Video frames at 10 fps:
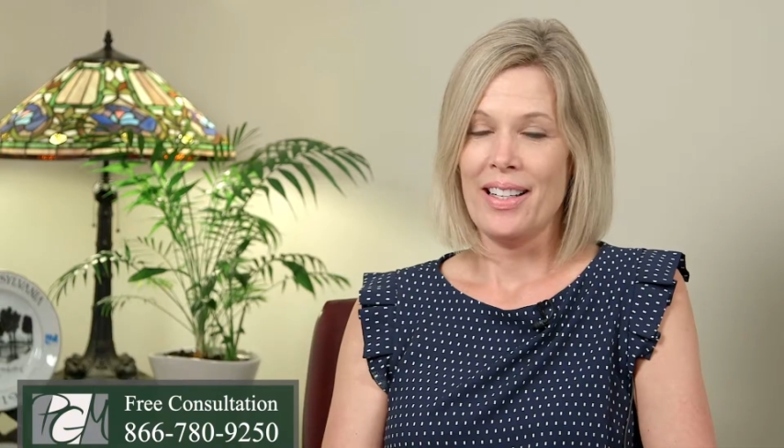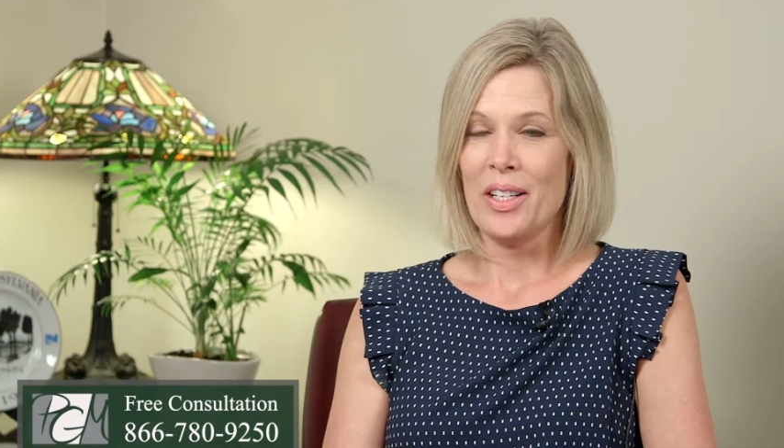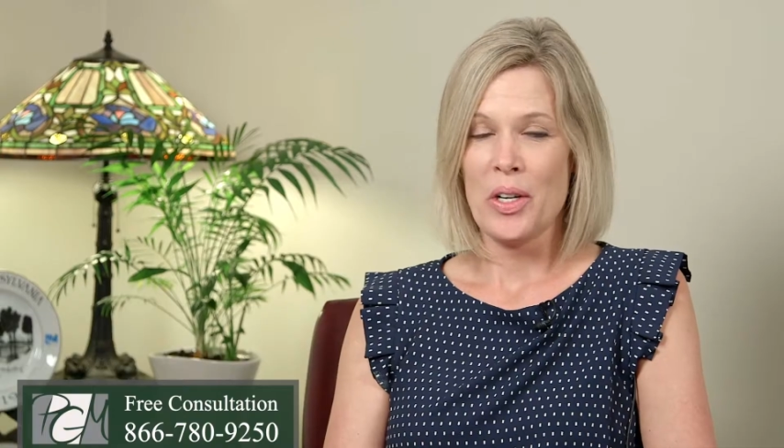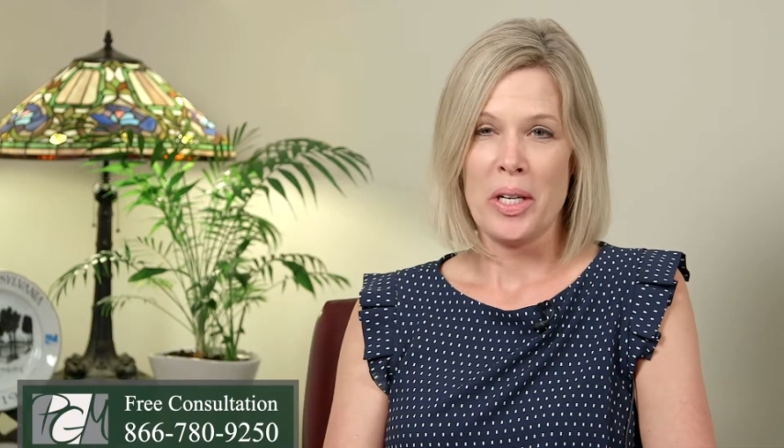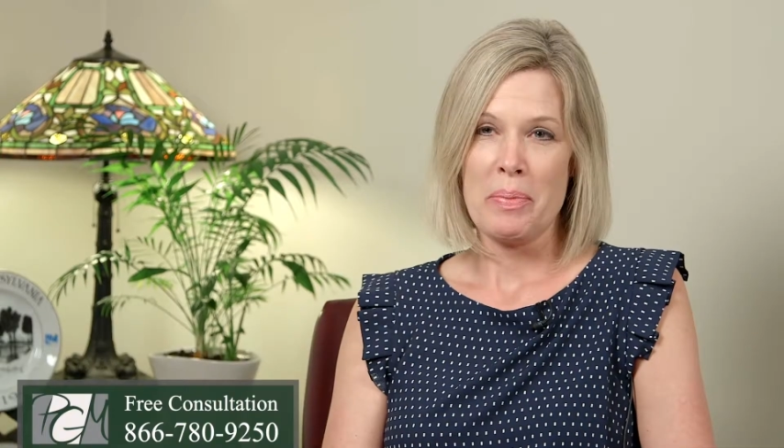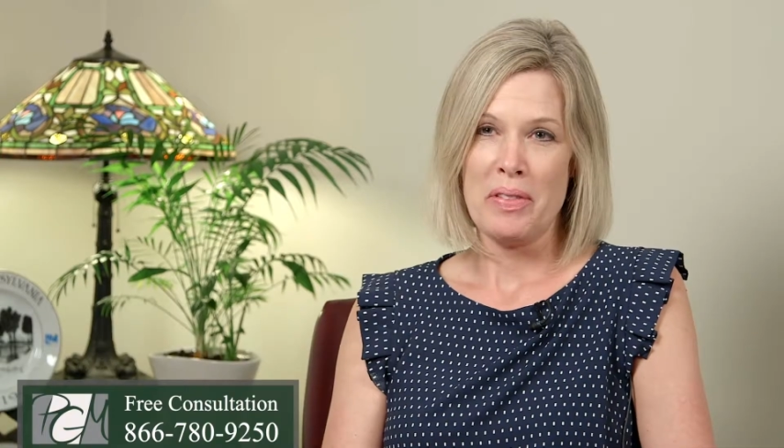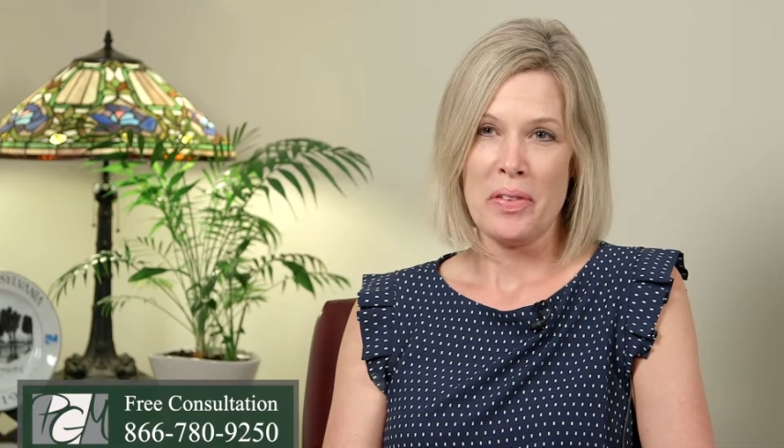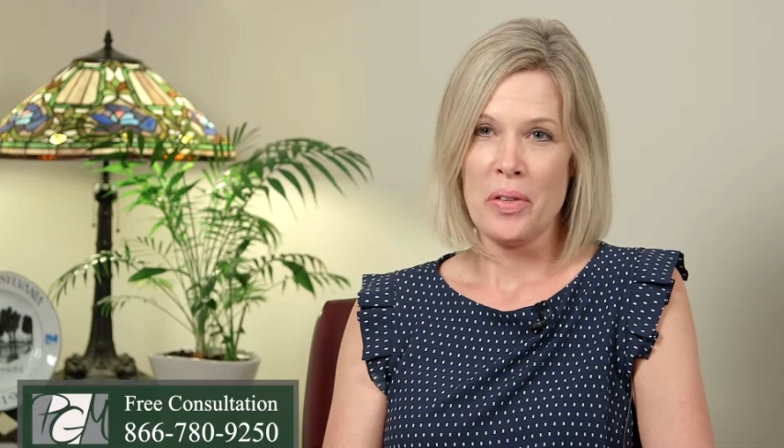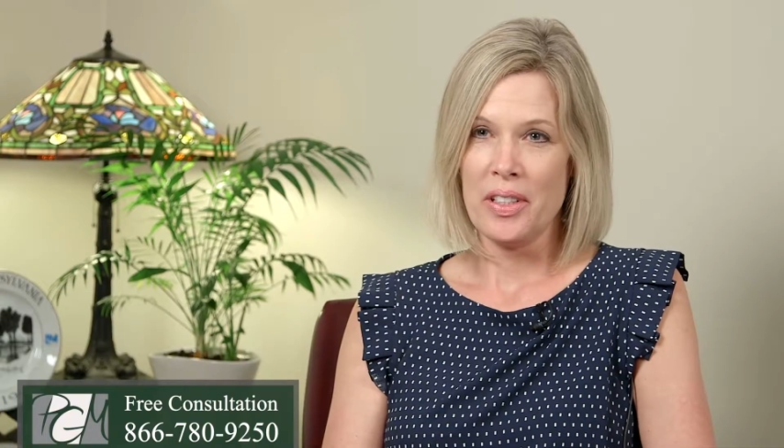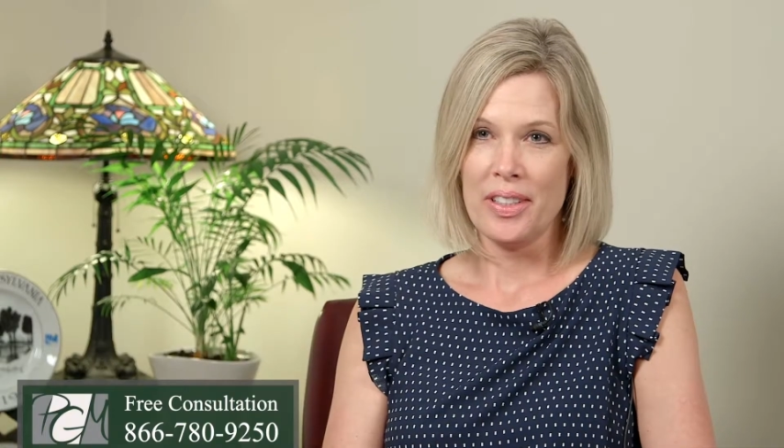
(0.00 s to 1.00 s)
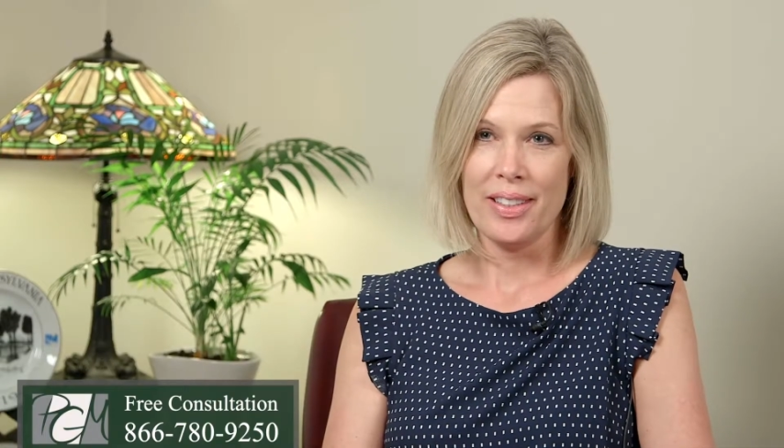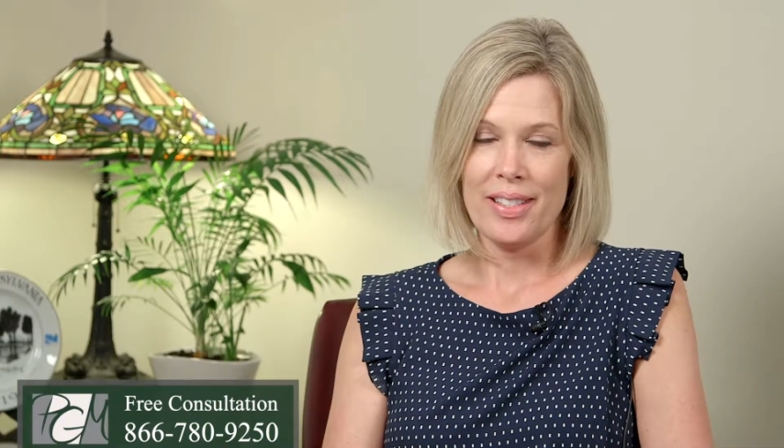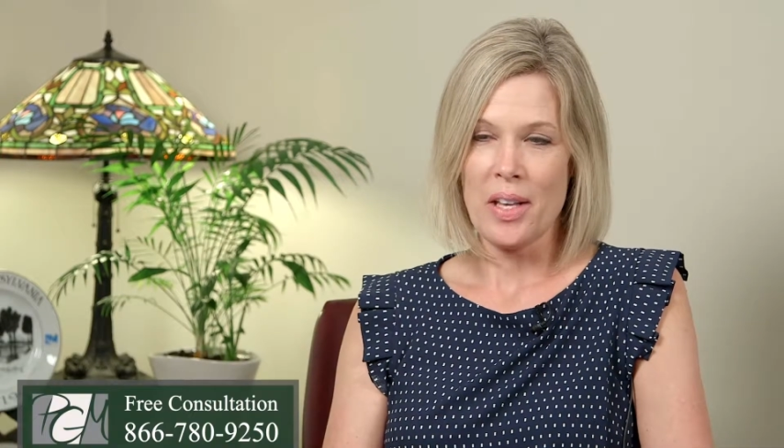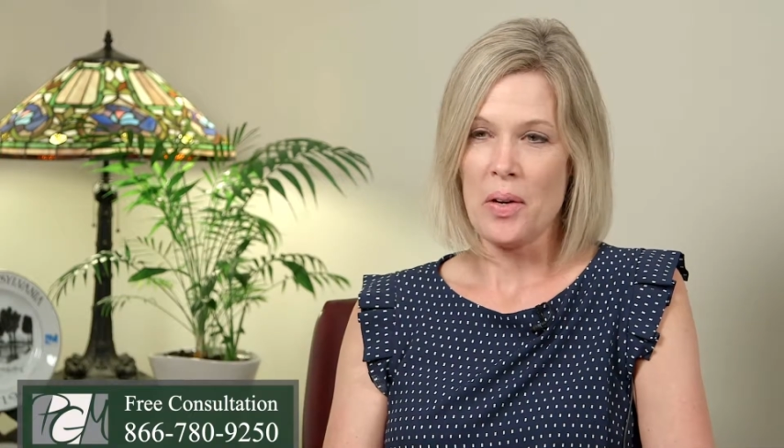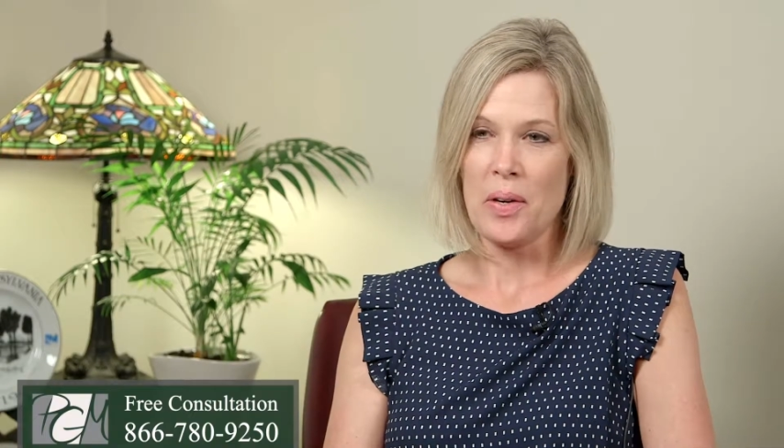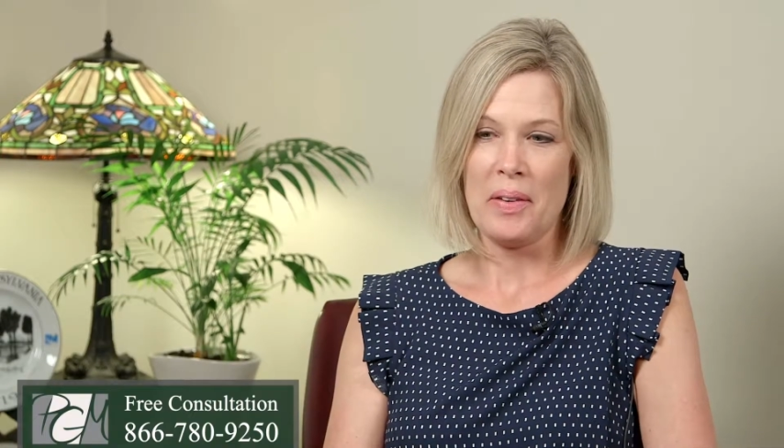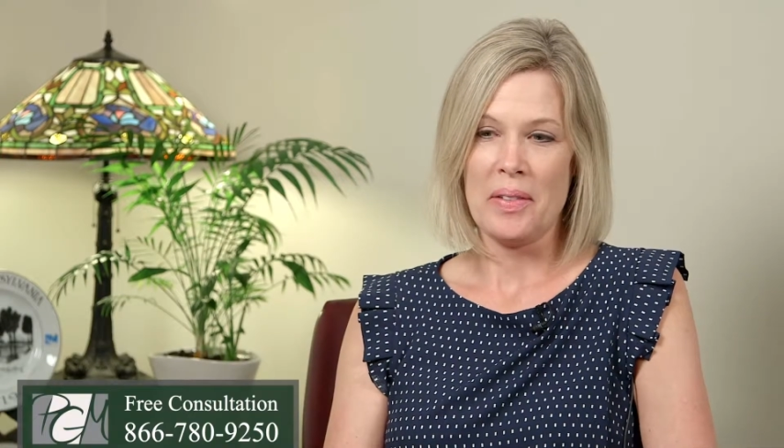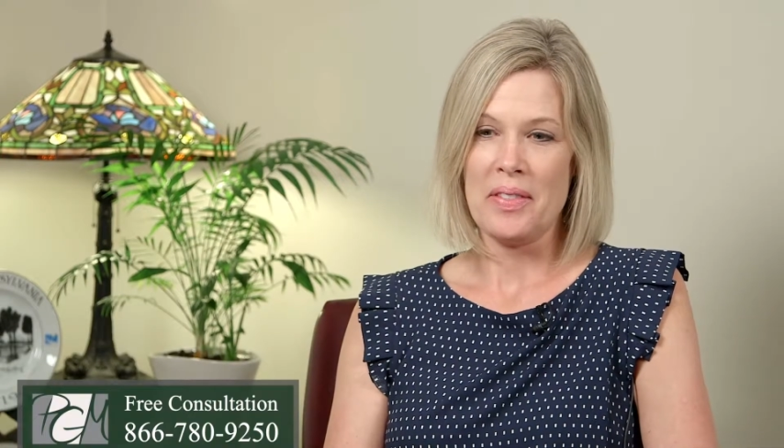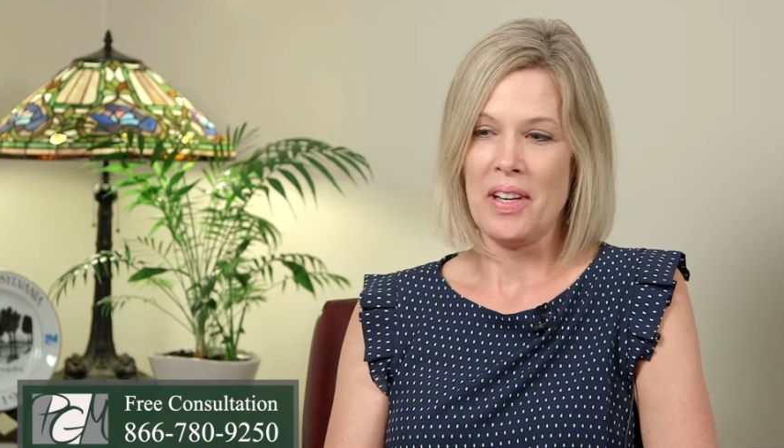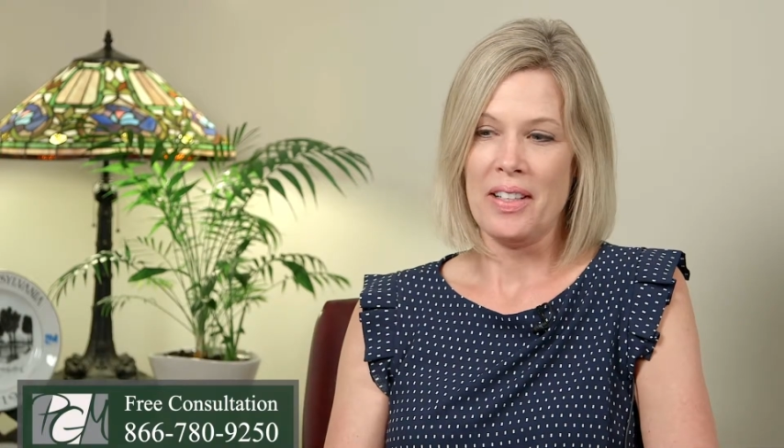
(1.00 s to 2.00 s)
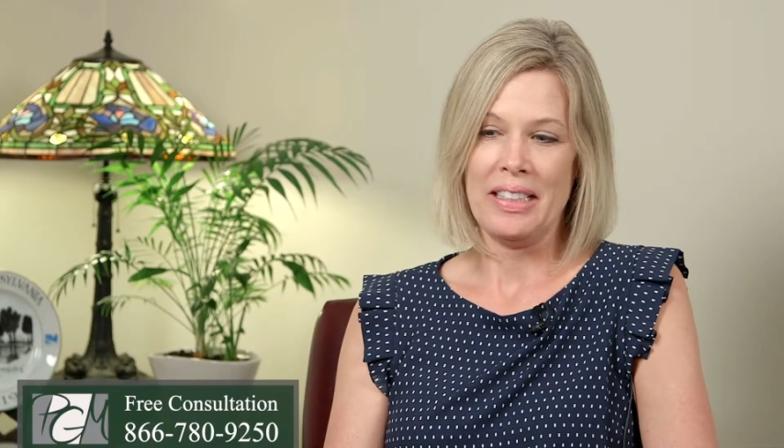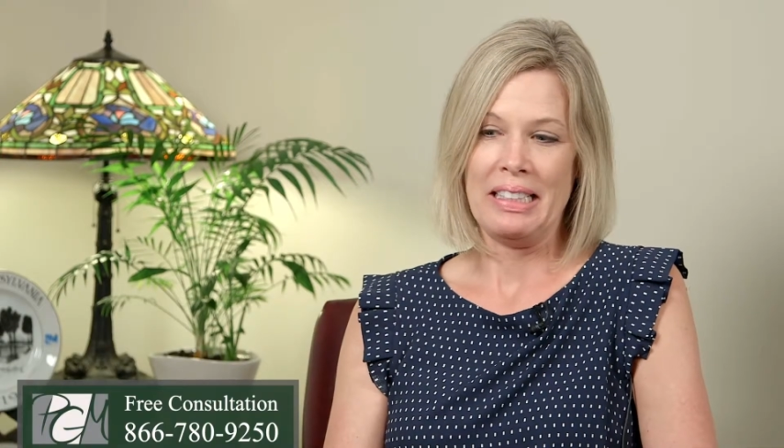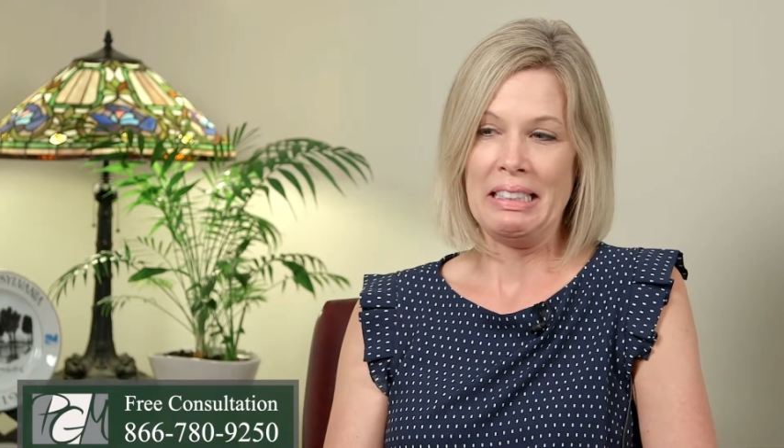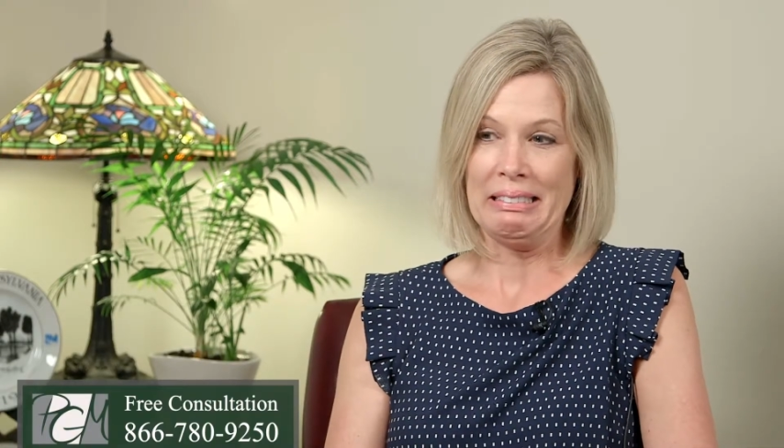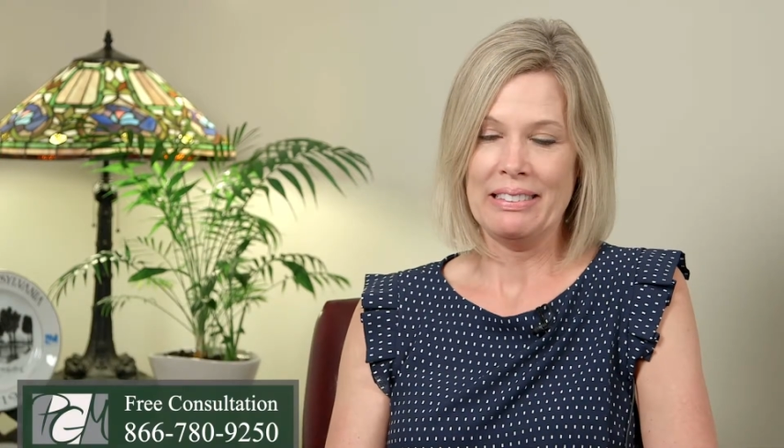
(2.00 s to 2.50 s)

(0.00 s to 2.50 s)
an attorney before, so I was very